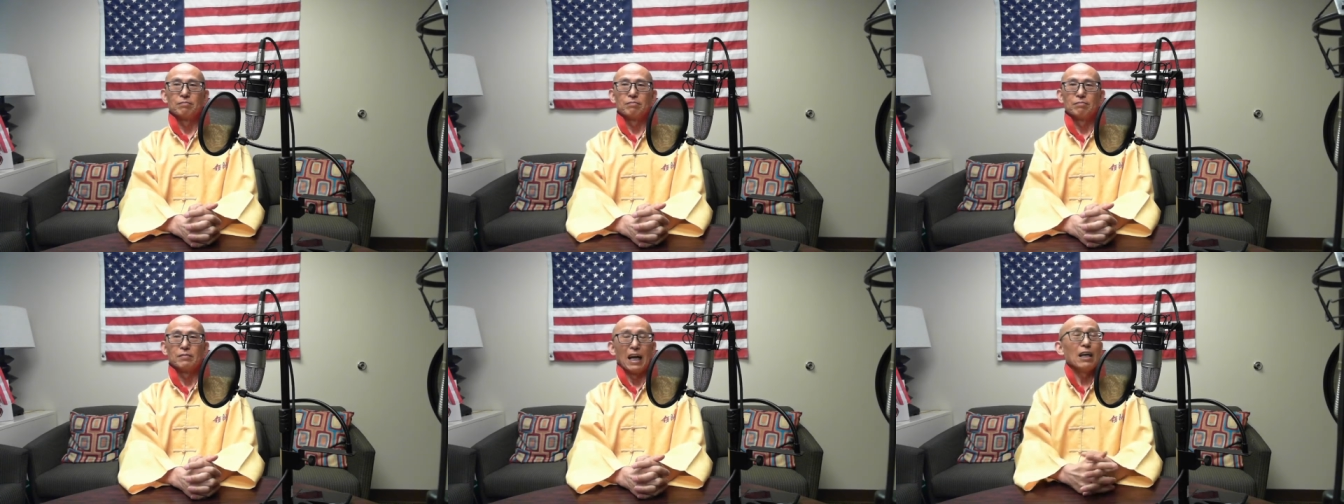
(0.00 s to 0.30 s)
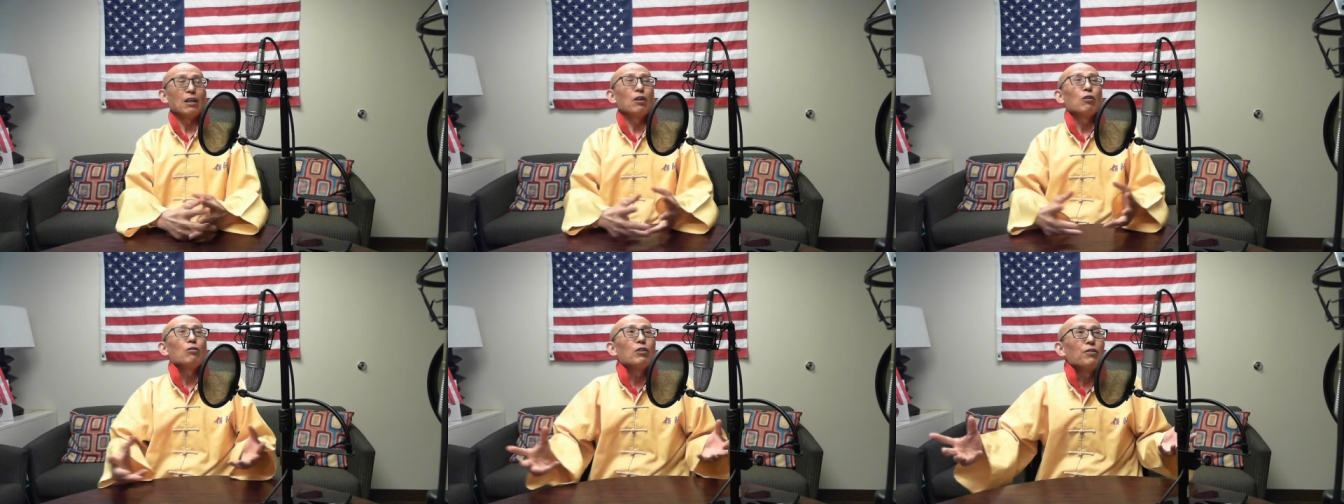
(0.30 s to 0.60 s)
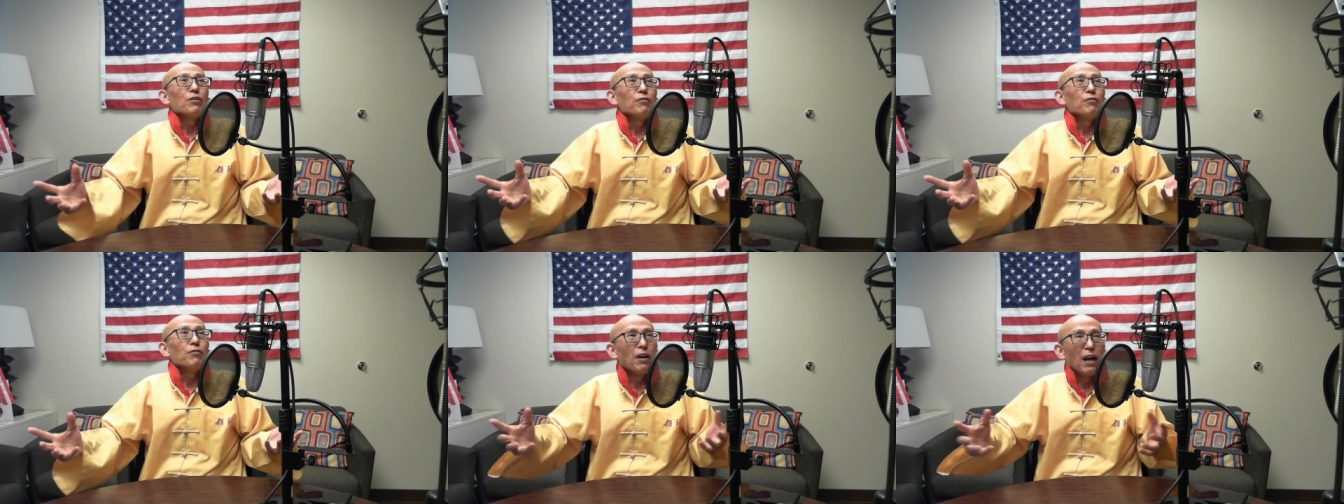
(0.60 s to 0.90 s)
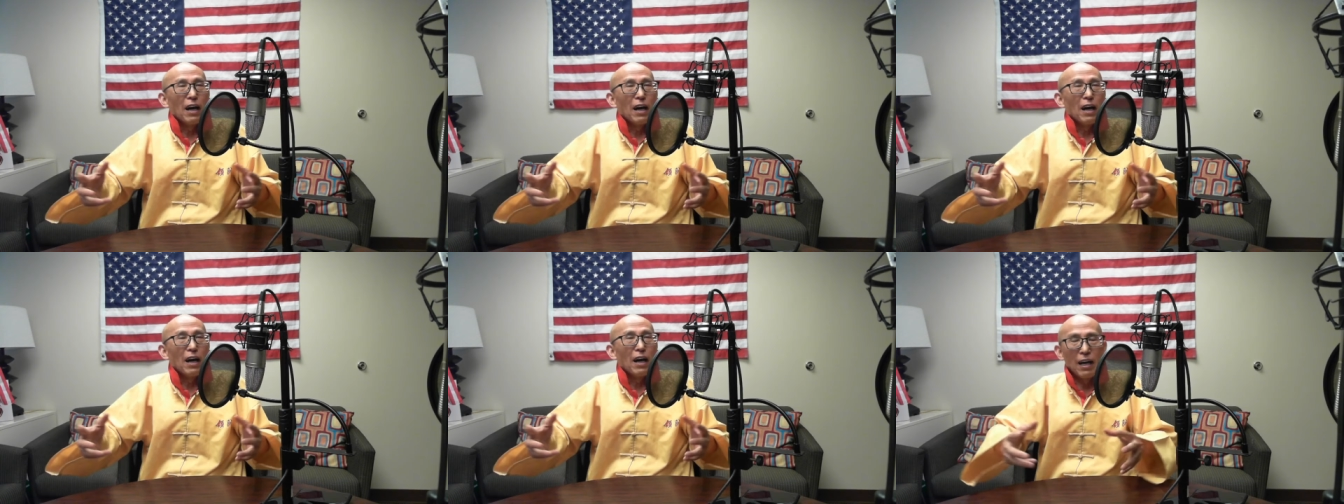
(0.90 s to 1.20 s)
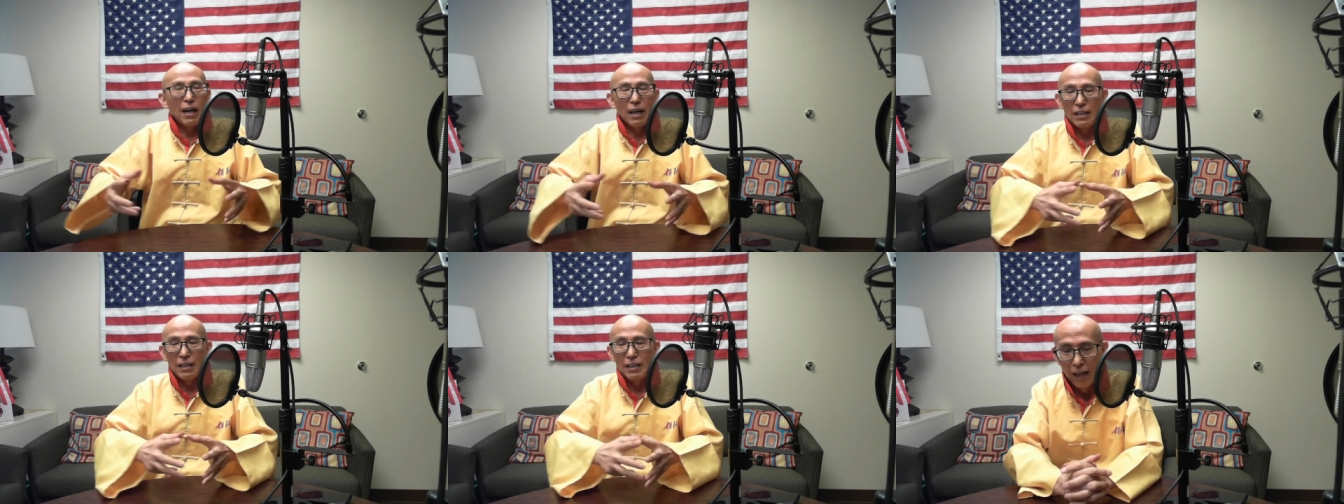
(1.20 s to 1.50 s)
I don't know if I
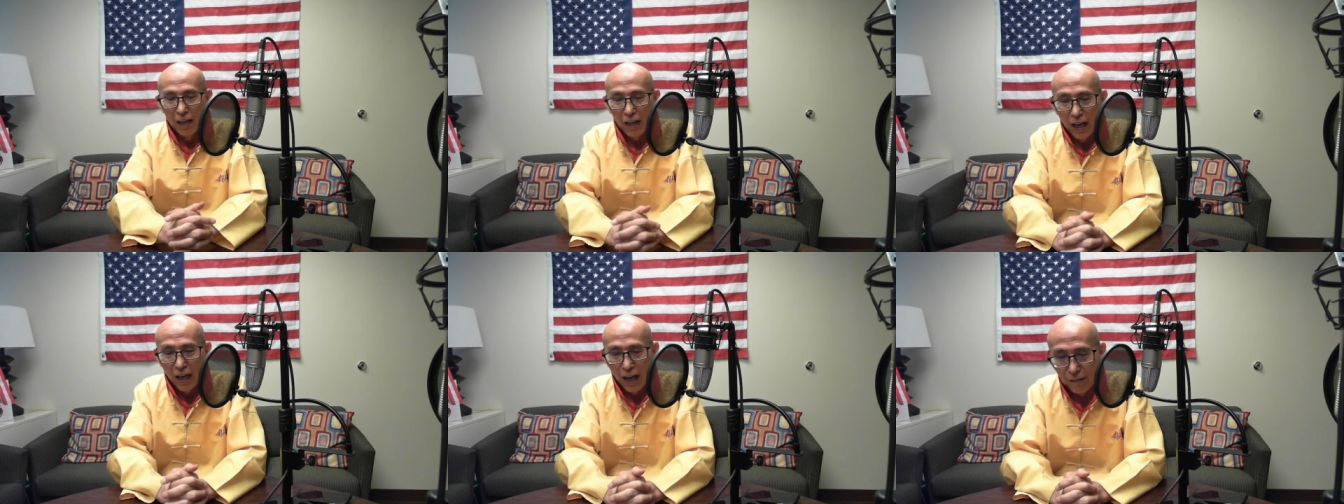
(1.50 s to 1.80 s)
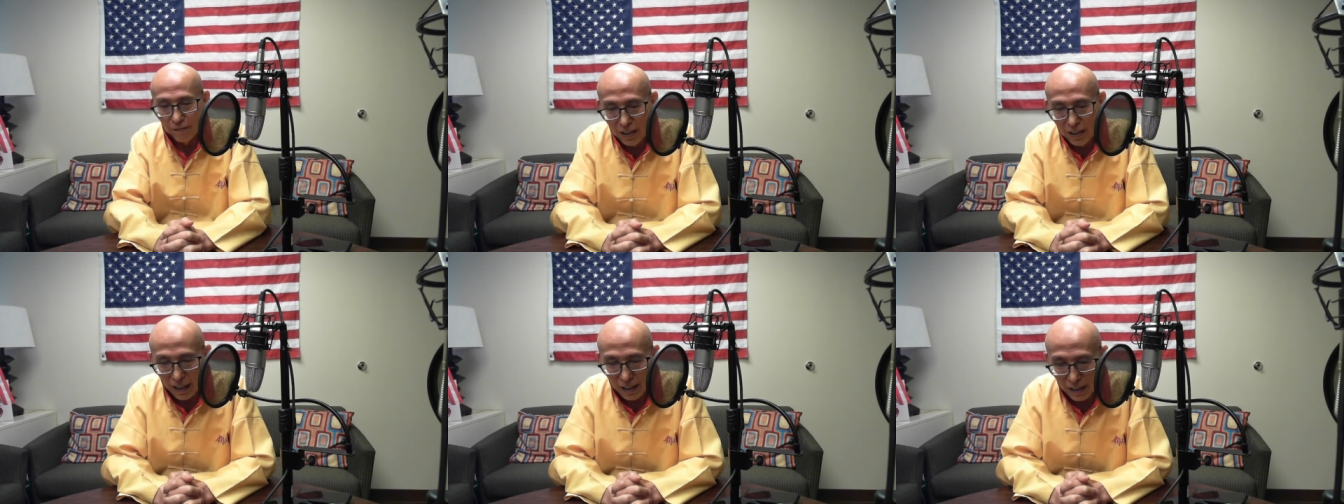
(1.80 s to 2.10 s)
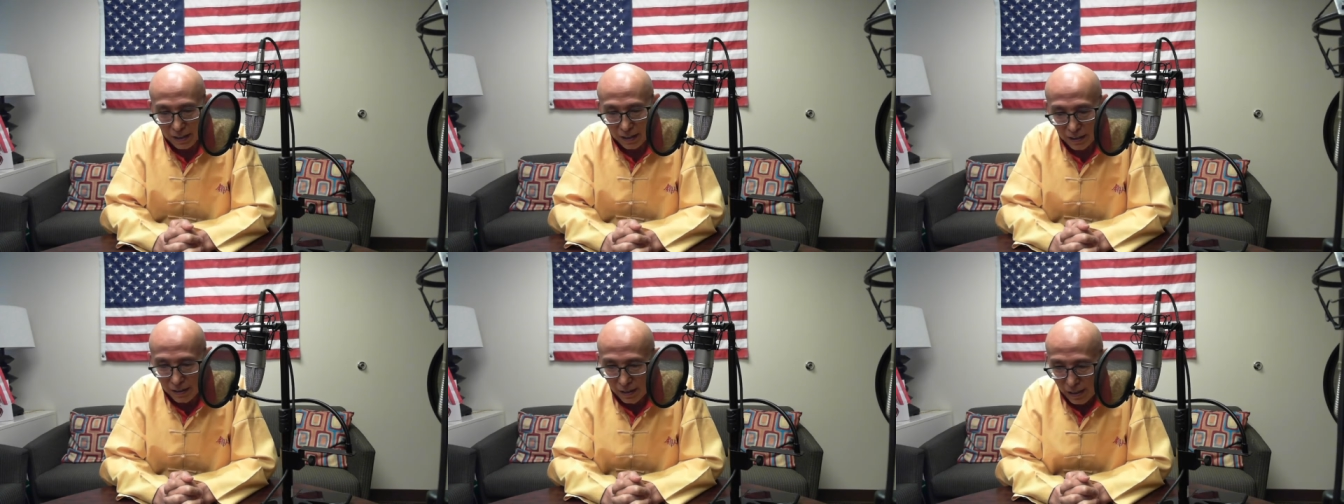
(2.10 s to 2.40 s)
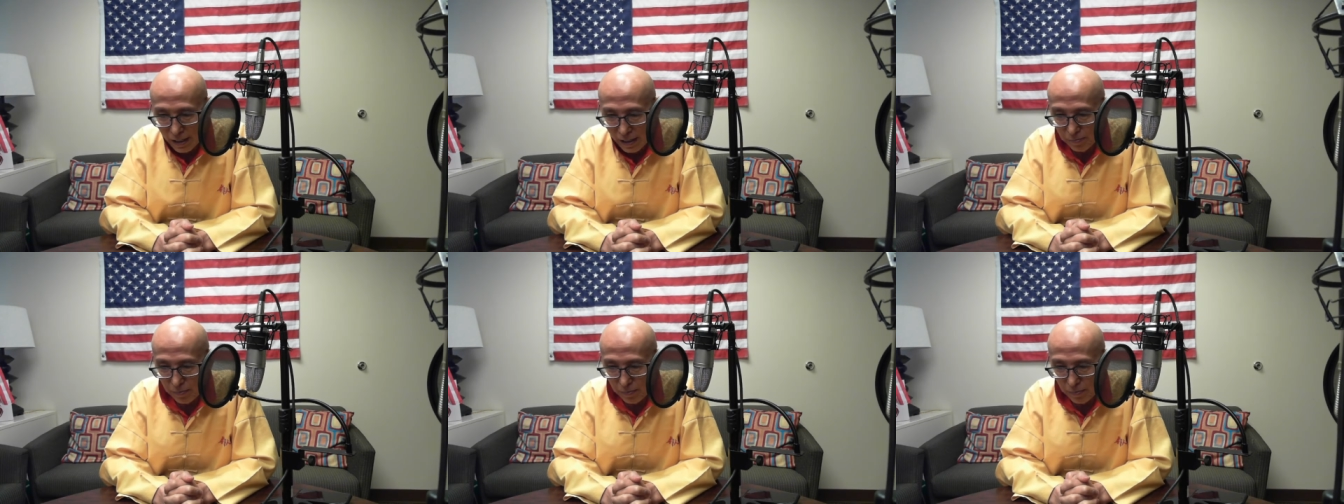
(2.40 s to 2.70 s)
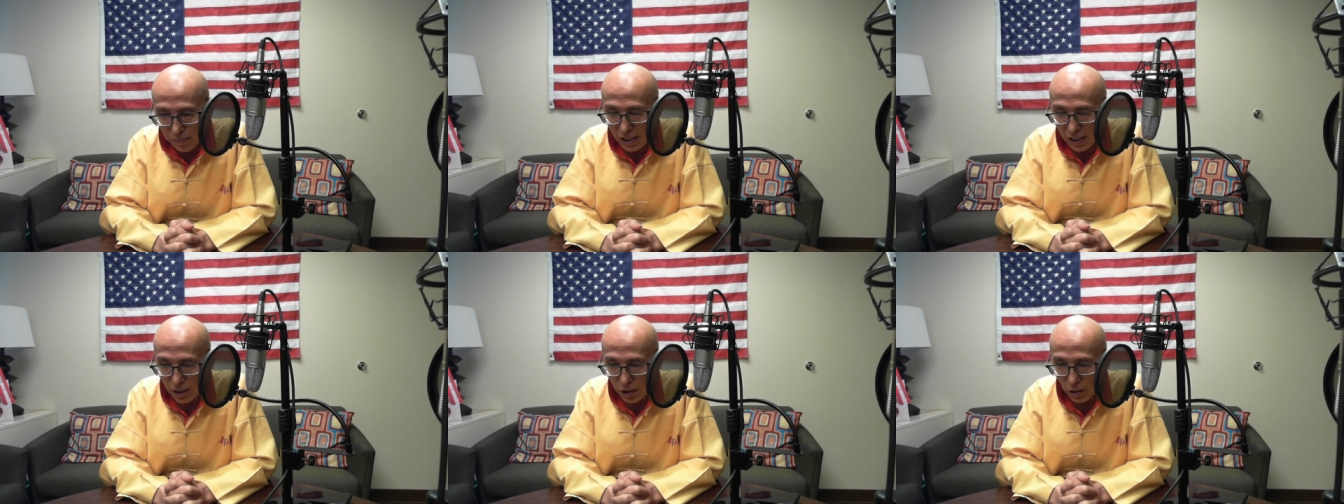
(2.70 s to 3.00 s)
have taken
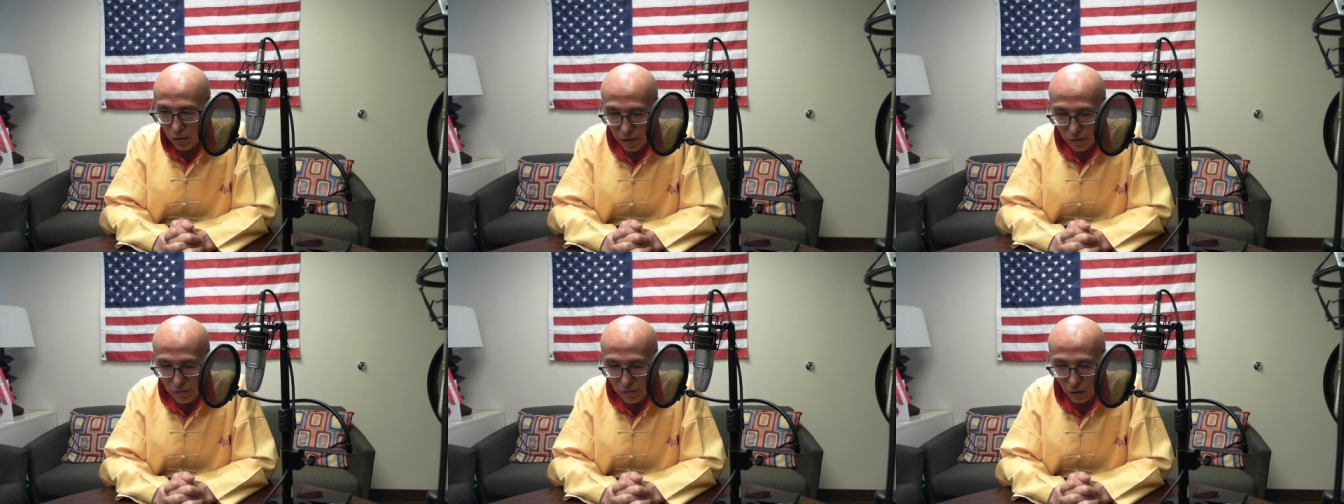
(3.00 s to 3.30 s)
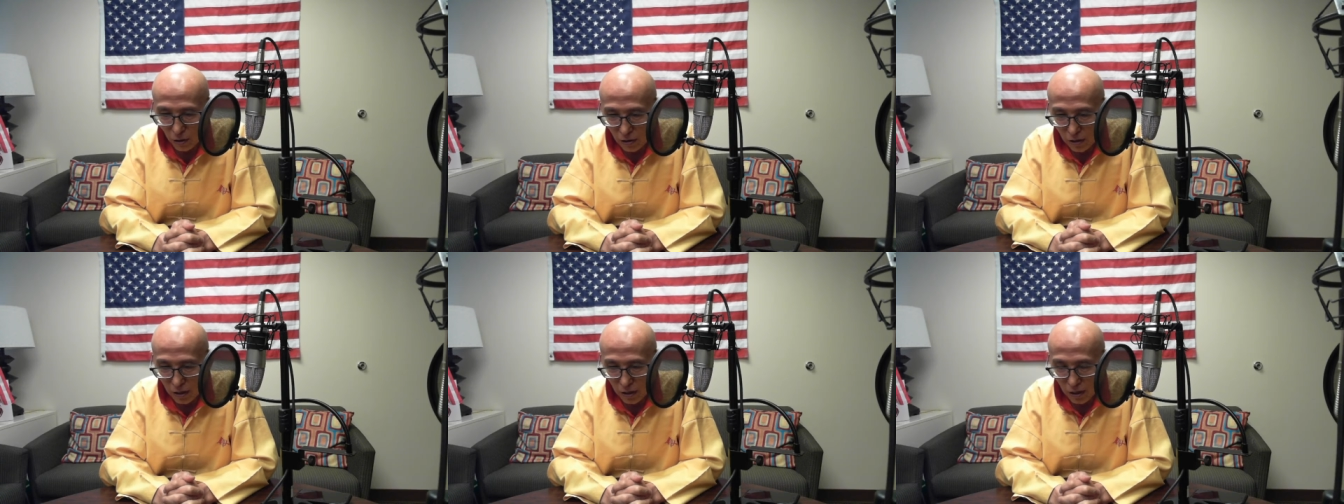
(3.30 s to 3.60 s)
penicillin before